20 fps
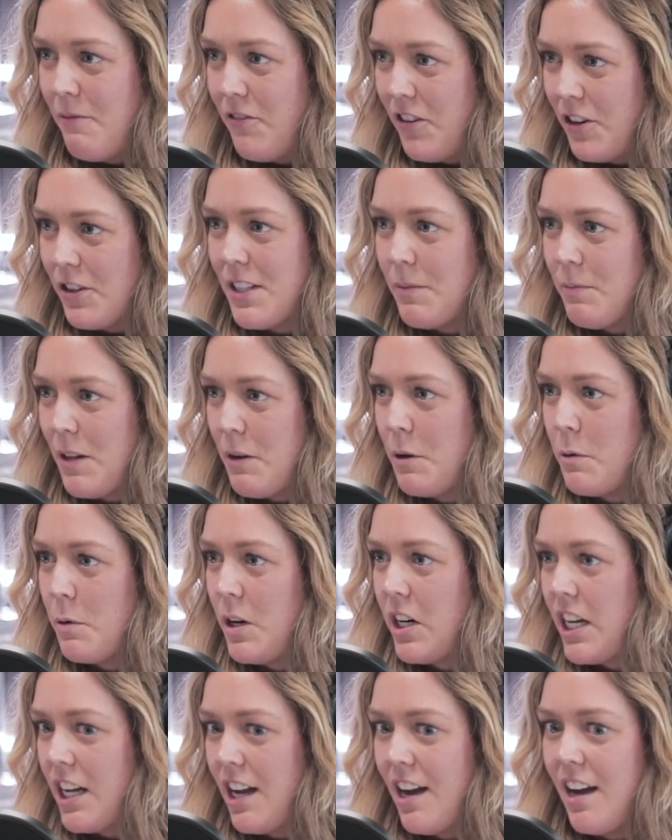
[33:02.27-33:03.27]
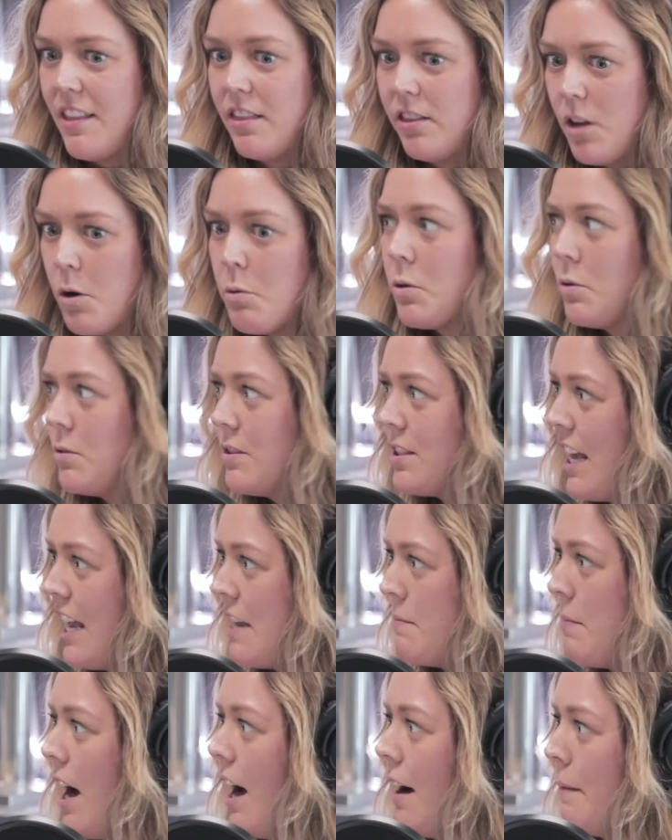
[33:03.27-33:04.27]
for something we're working on, Locals,
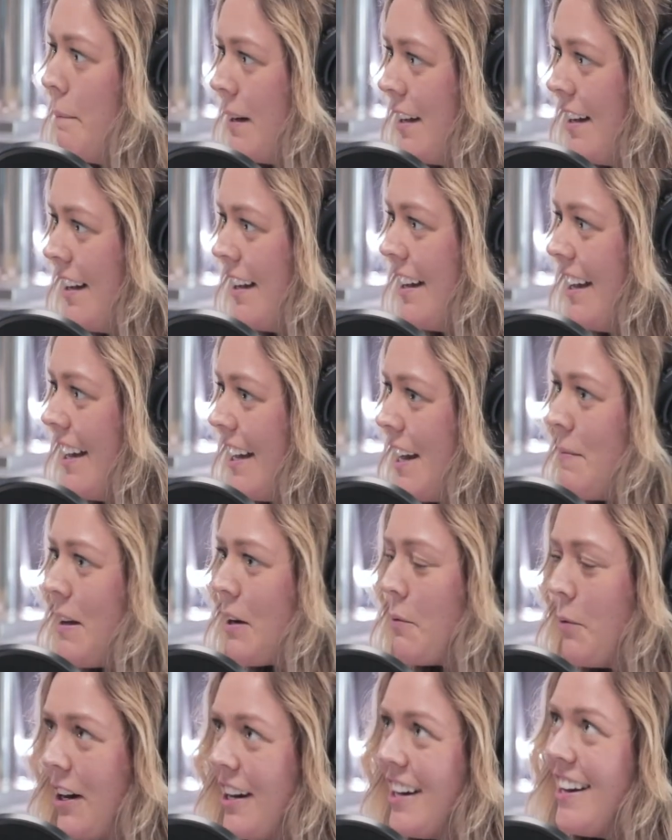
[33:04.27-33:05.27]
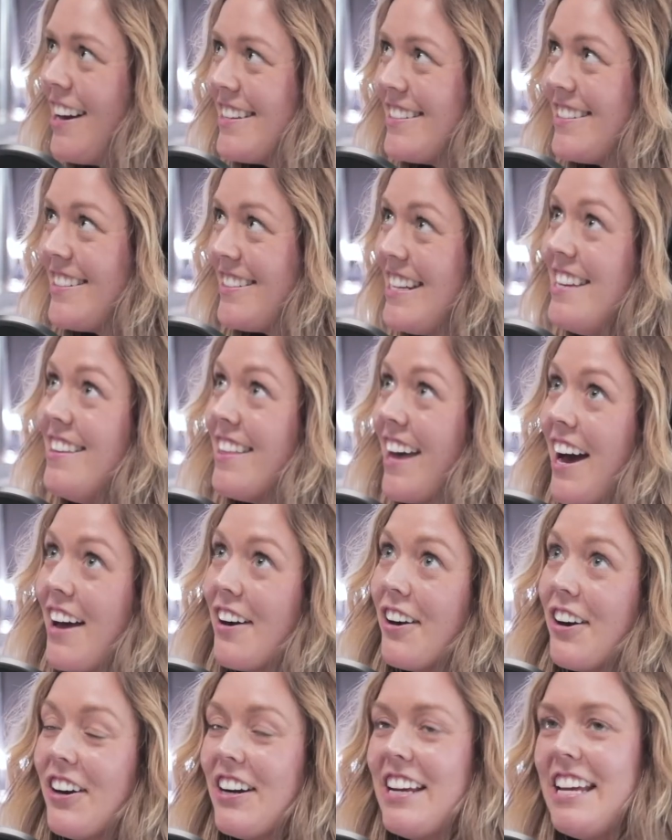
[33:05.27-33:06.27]
came up. Mm-hmm. I'm like, where did I see that
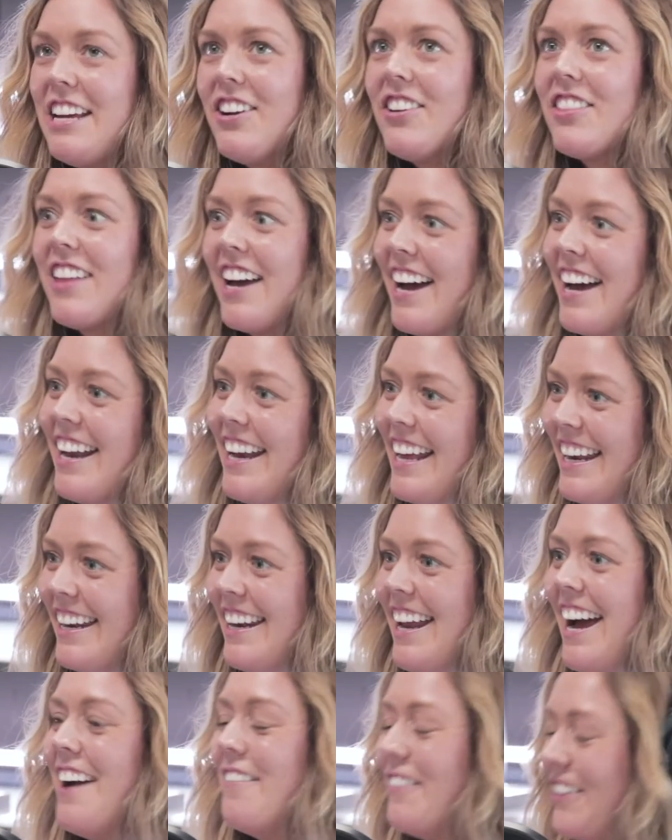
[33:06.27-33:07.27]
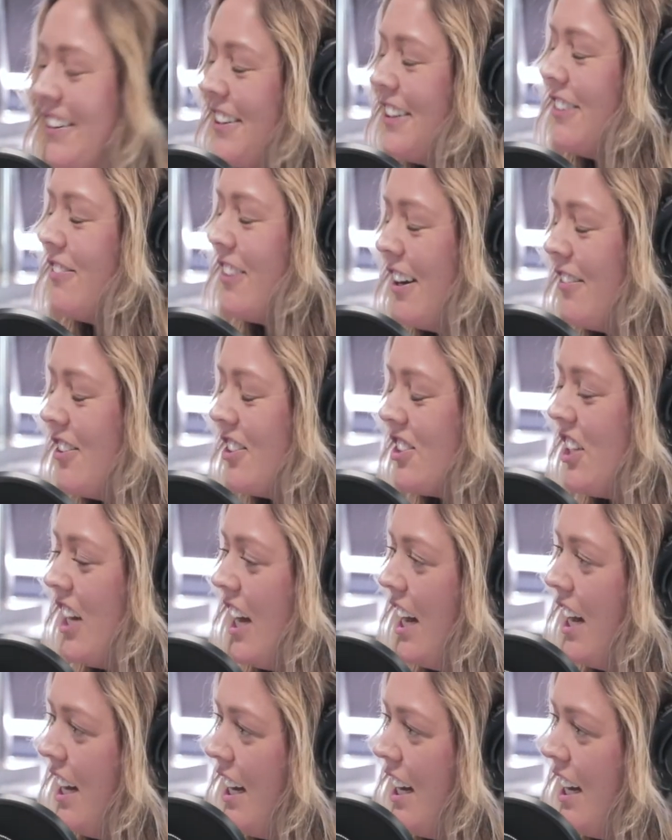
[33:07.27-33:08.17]
or hear that? And I wonder if that was it.